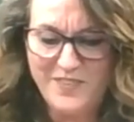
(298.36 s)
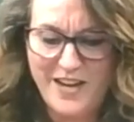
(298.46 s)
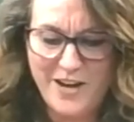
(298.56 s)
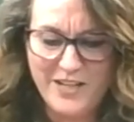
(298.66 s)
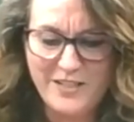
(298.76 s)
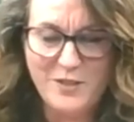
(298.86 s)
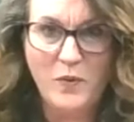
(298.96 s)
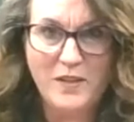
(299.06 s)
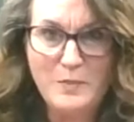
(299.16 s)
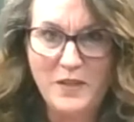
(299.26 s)
I already did
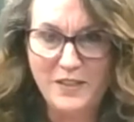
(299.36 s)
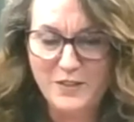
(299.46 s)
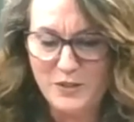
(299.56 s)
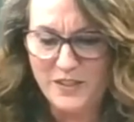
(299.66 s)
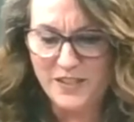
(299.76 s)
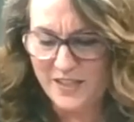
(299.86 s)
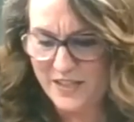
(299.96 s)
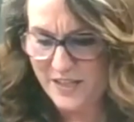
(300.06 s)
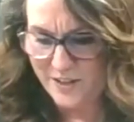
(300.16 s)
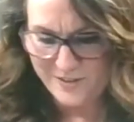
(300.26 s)
once, but I'll do it again
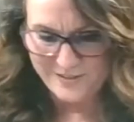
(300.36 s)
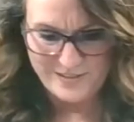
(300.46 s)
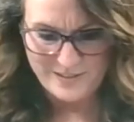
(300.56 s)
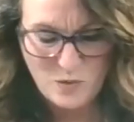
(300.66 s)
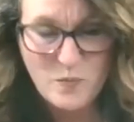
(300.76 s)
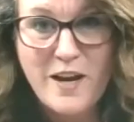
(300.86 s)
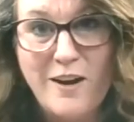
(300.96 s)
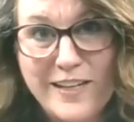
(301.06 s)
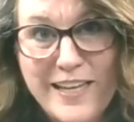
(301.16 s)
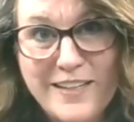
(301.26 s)
here. We
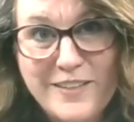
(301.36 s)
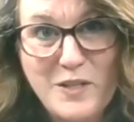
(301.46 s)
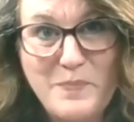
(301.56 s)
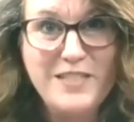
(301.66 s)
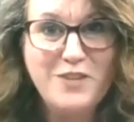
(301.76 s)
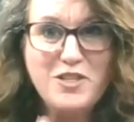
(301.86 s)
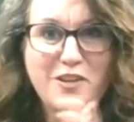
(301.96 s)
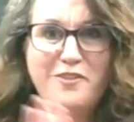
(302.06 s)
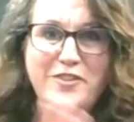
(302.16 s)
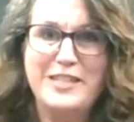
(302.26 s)
are, again, going to be touching
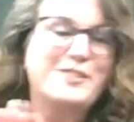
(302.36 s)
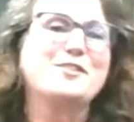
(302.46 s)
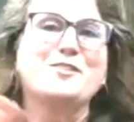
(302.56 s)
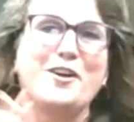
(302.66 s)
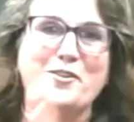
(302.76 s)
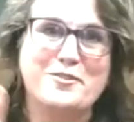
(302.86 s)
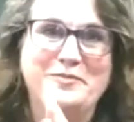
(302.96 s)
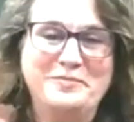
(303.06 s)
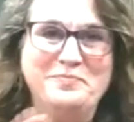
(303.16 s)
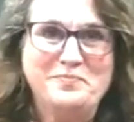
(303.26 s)
our faces. So
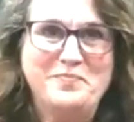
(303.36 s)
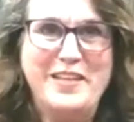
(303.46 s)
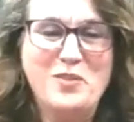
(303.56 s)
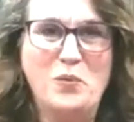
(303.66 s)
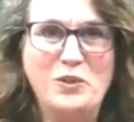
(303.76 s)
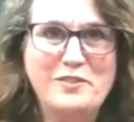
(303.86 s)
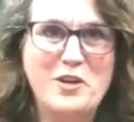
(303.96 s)
in the world of